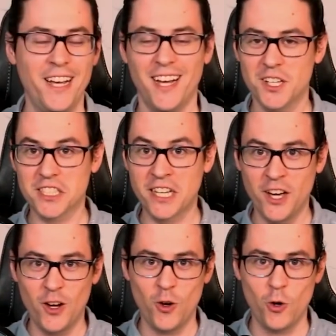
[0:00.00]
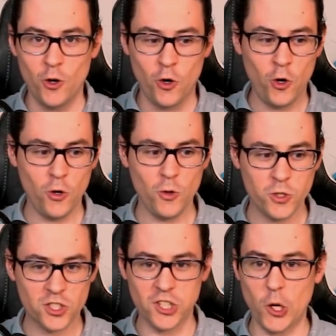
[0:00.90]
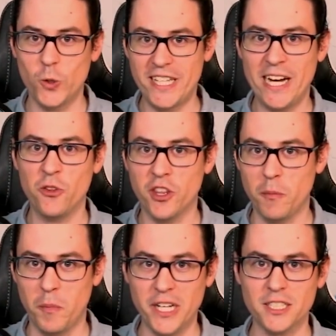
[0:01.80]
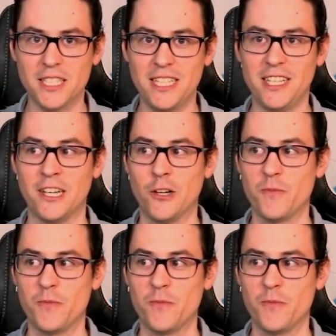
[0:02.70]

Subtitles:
I was like, who slowed down the monkey?